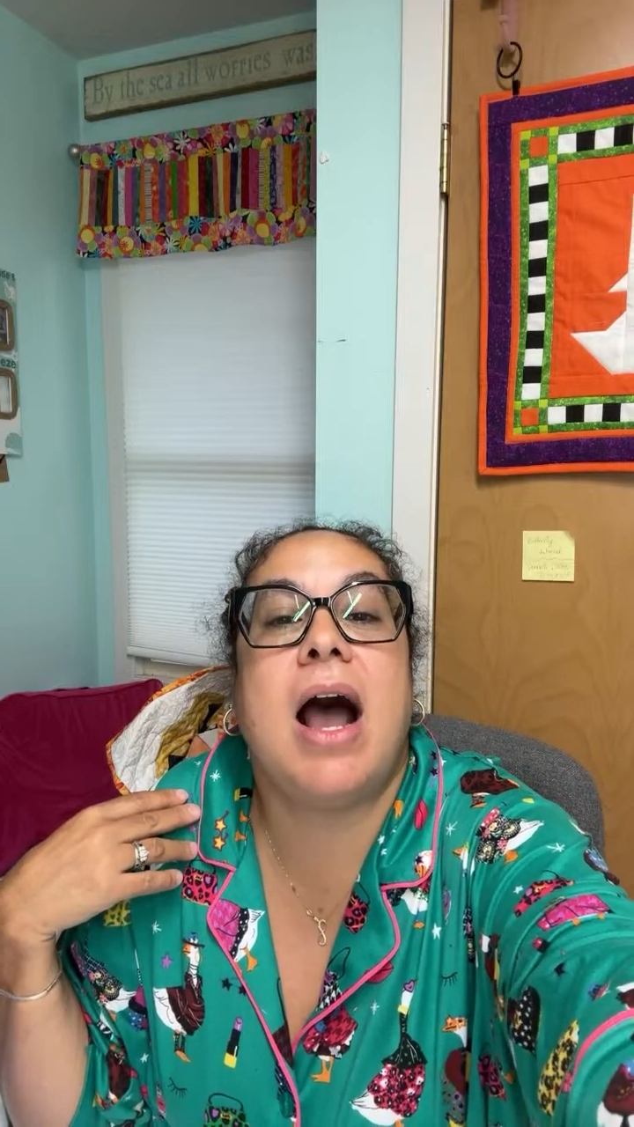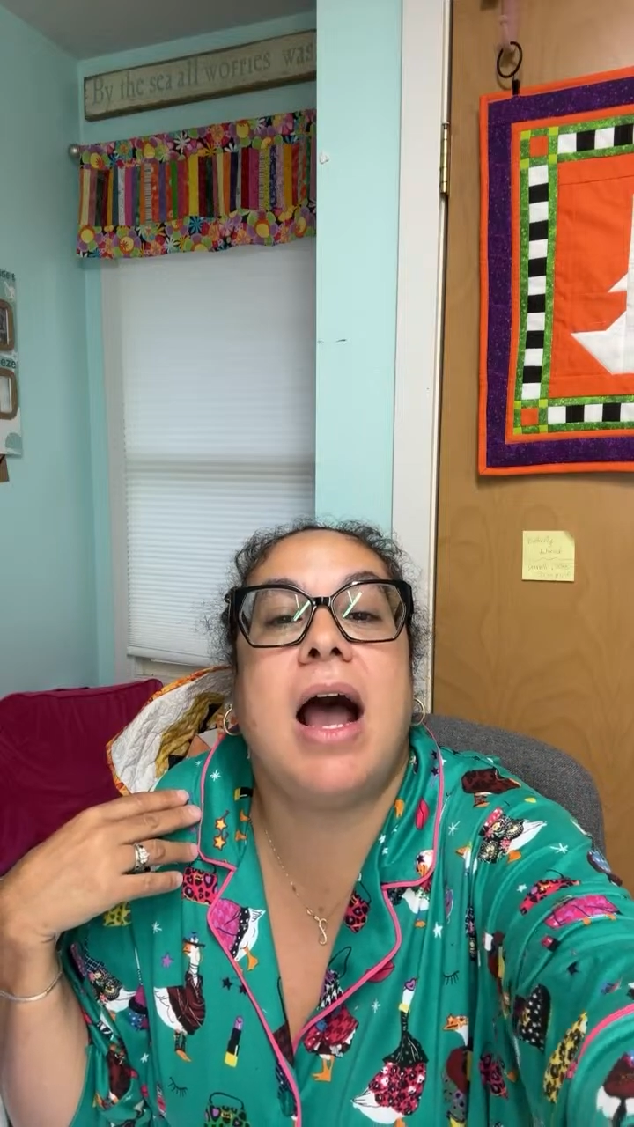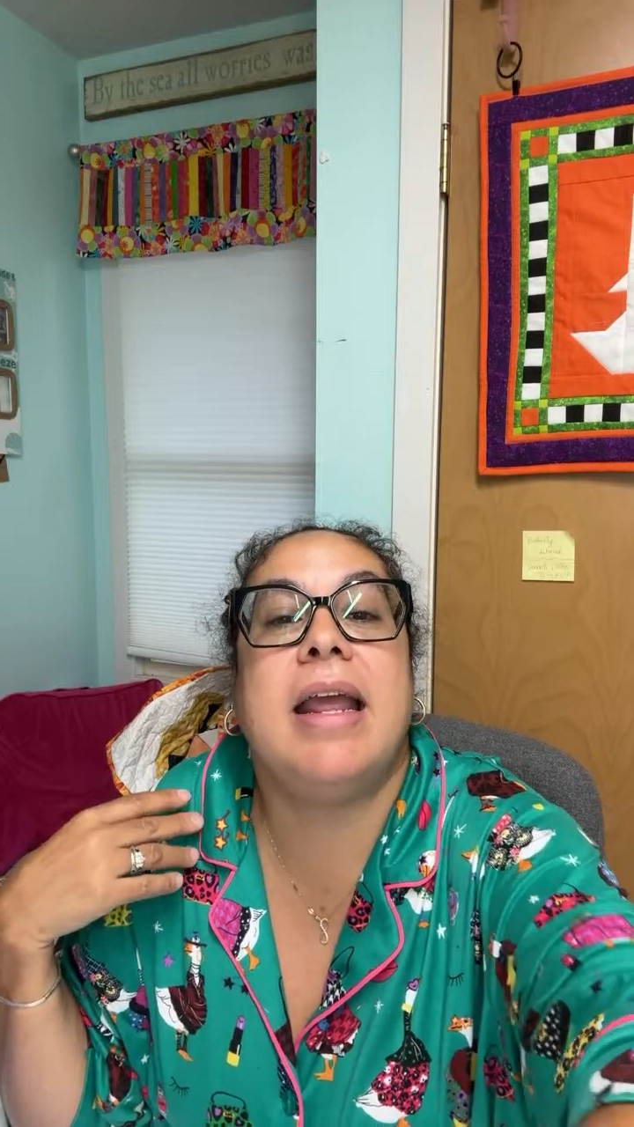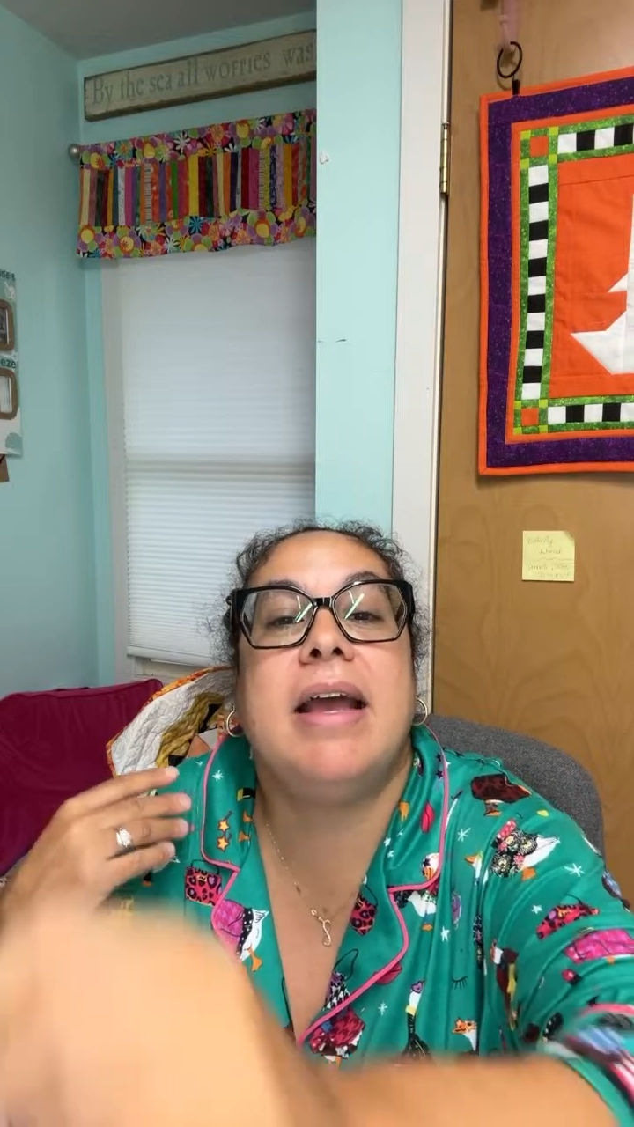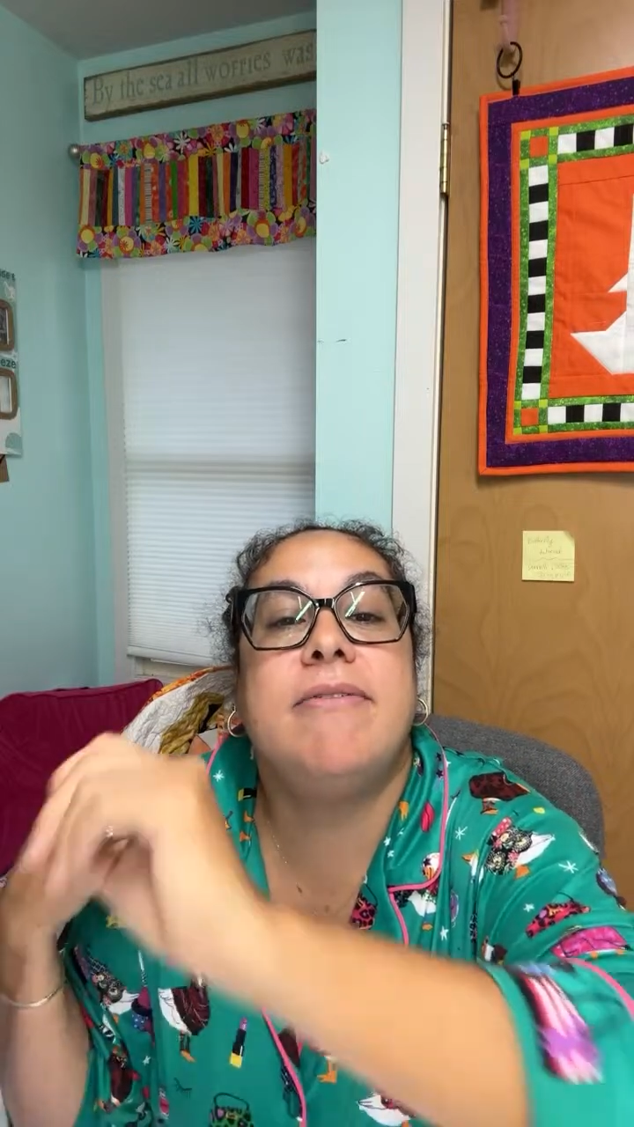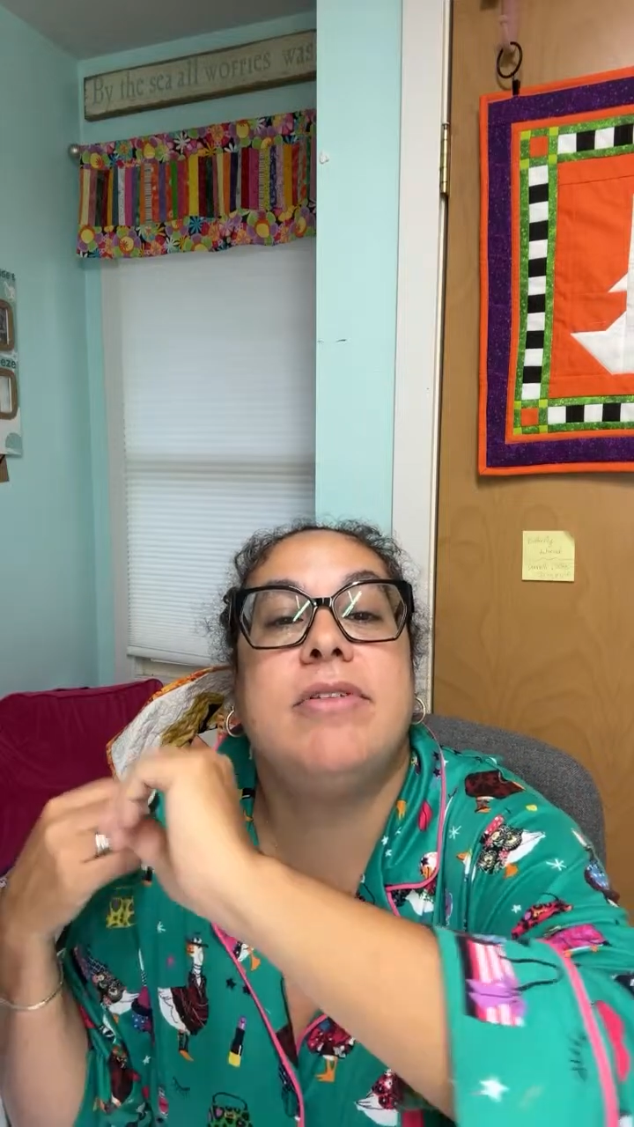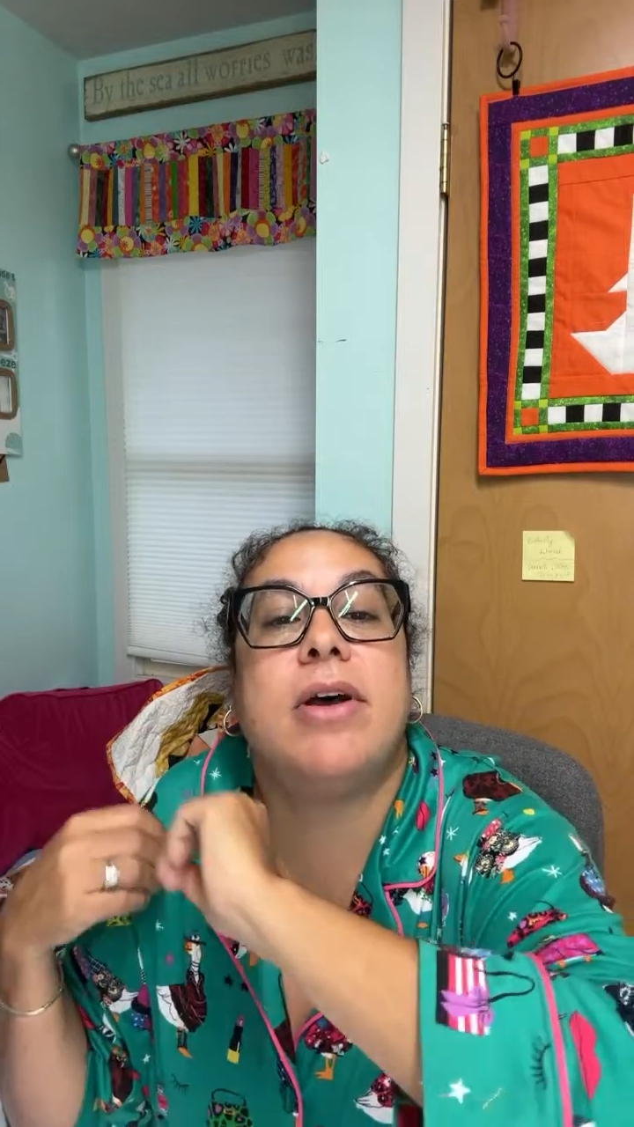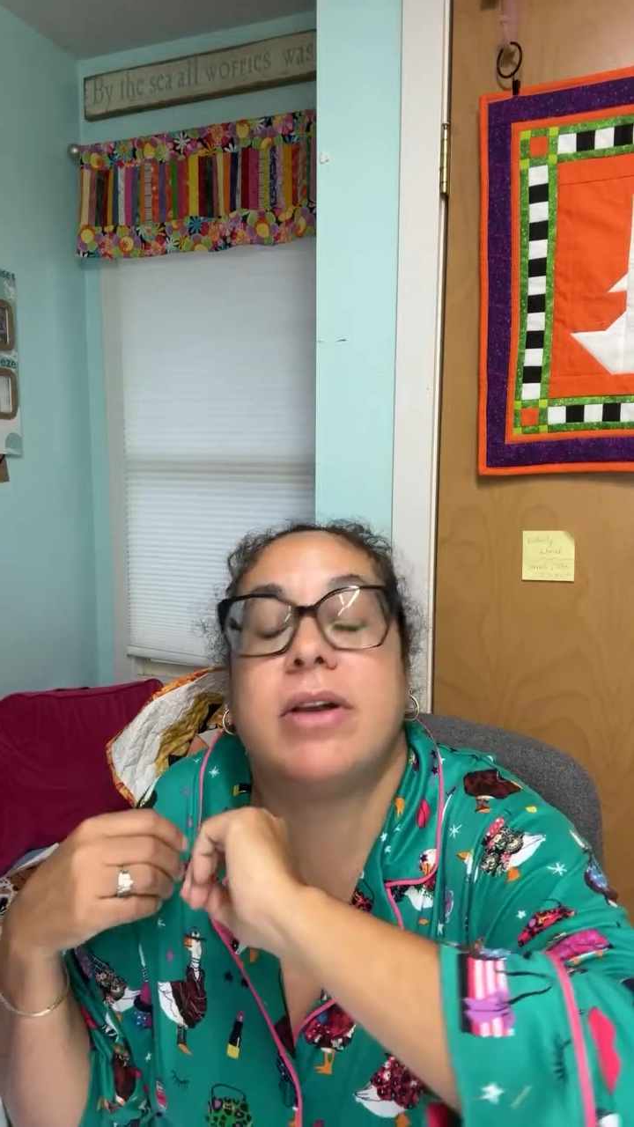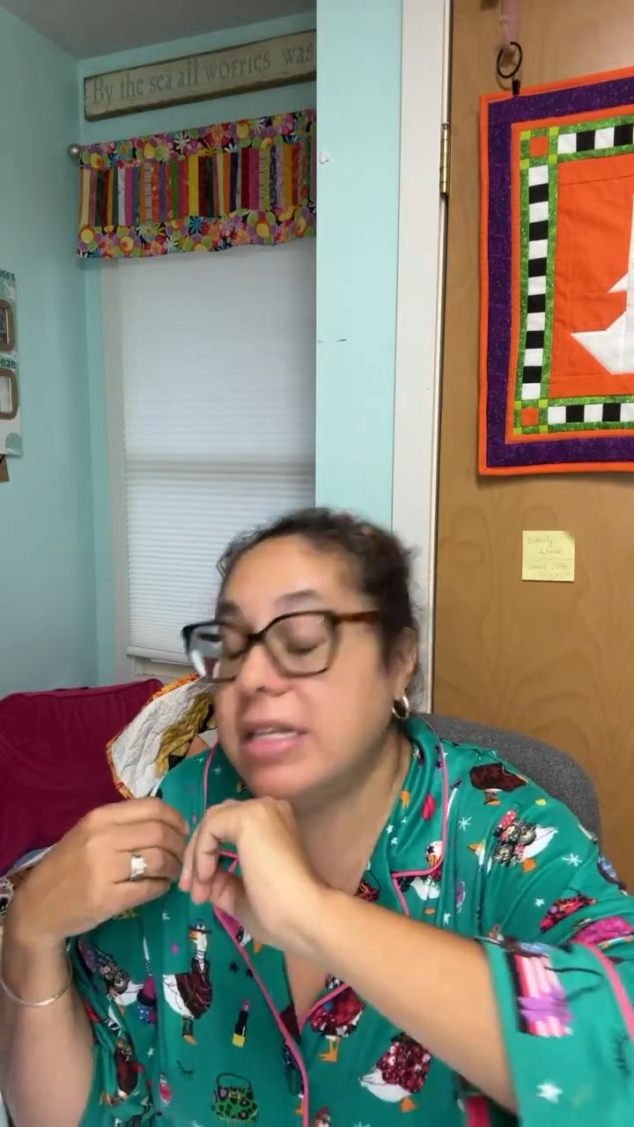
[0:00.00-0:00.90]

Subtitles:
I have not